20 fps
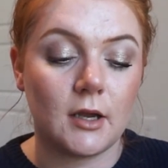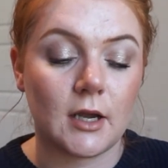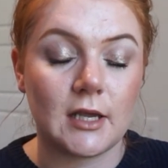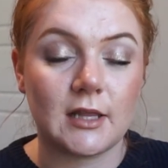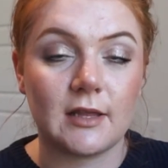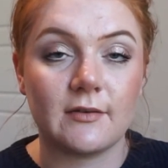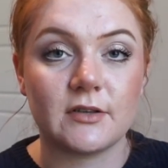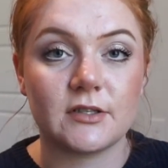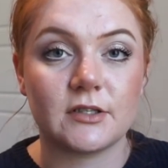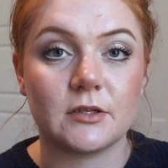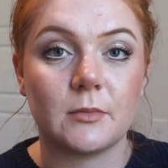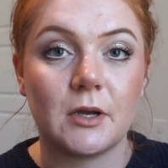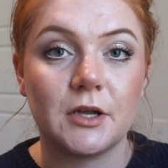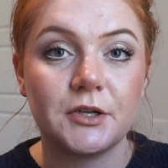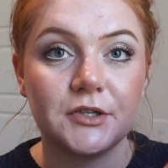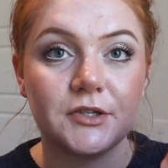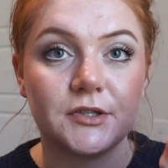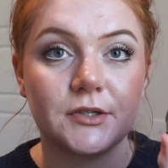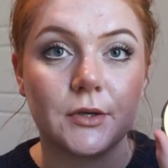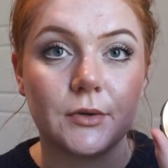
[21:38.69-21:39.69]
I love it so
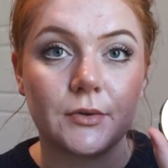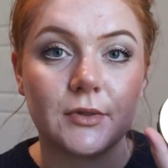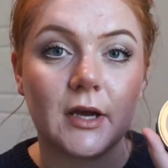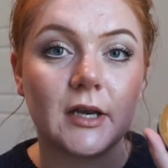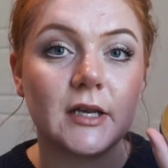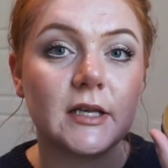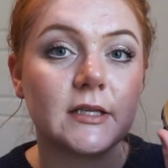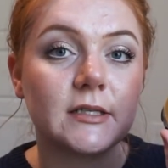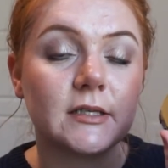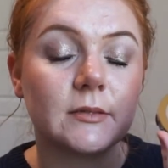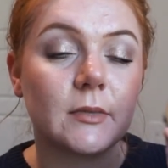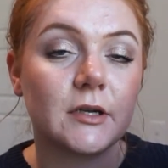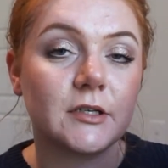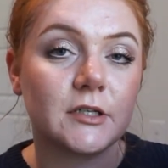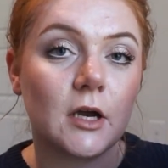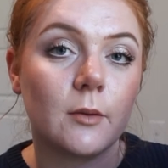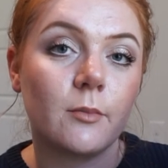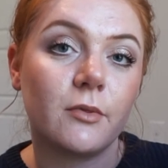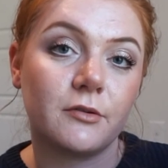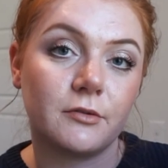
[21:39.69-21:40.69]
much, so that is in my
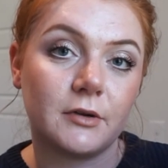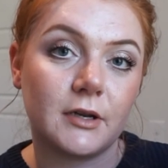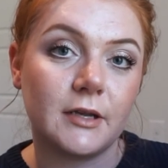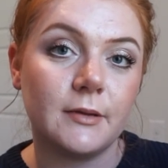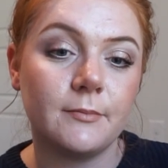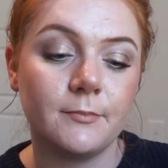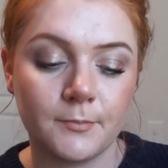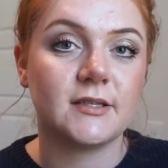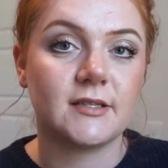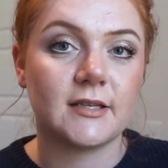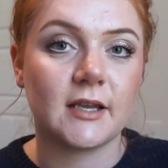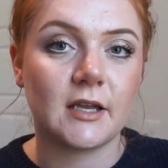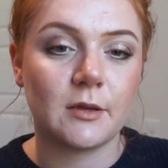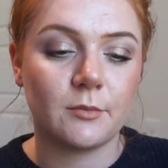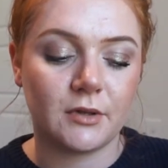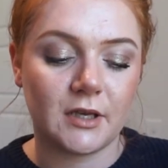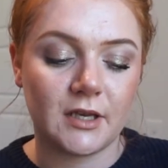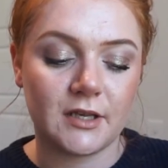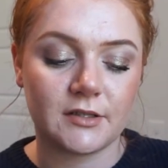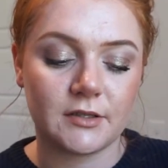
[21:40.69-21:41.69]
top 3.
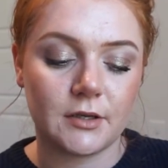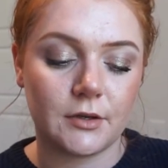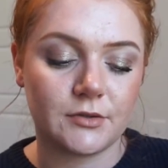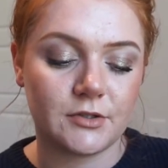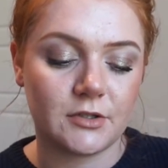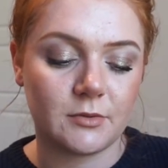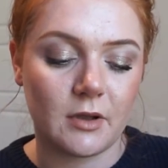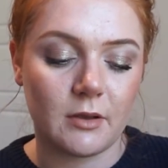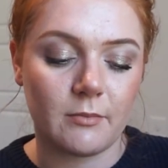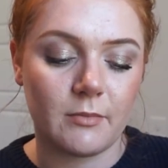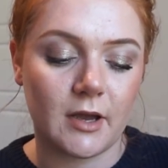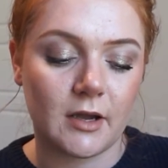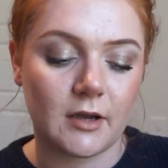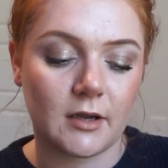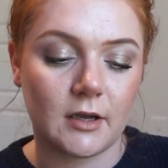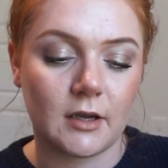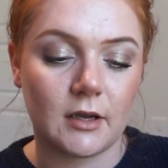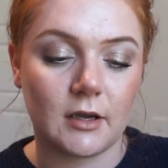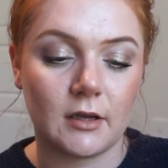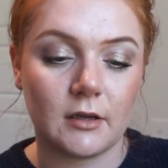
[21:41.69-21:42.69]
Second place goes to my
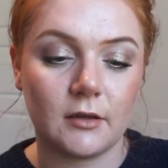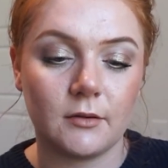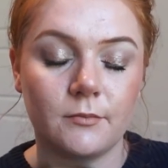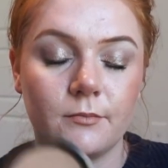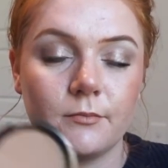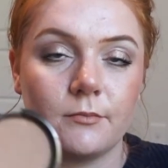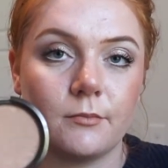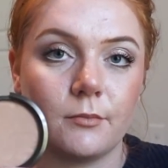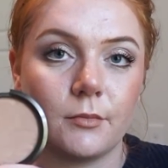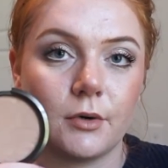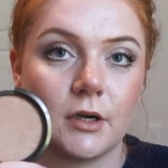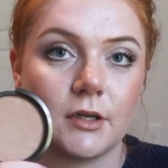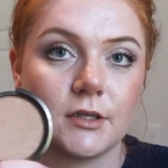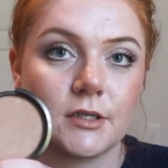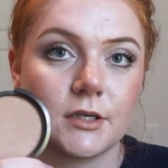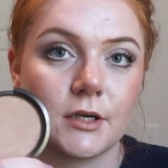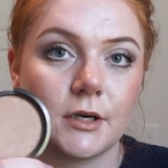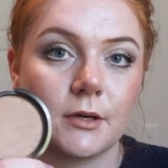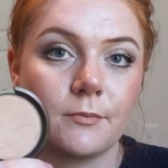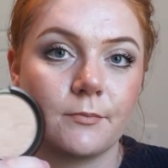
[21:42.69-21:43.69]
Becca
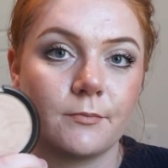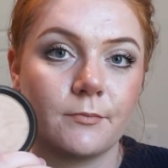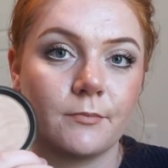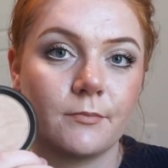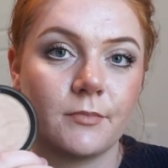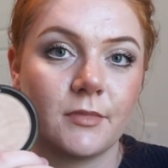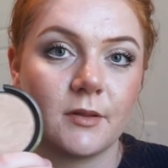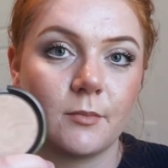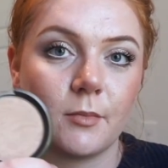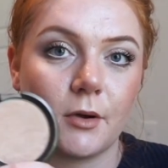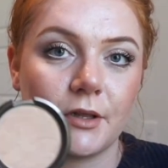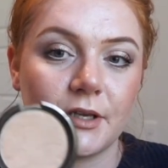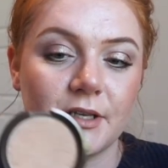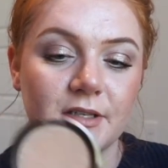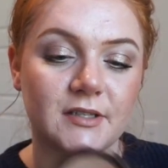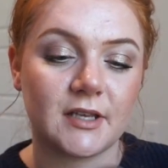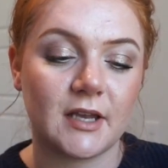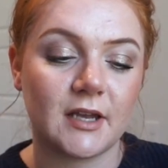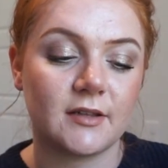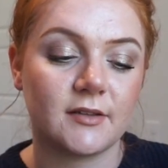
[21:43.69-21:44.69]
bronzer, the Bali
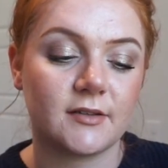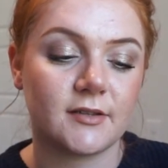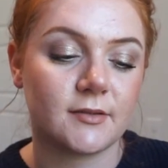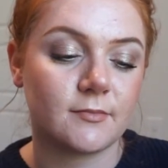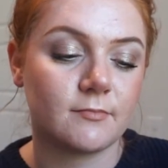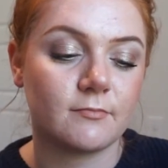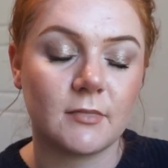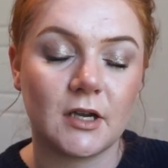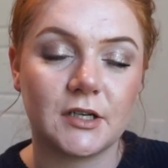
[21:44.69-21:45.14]
Sands.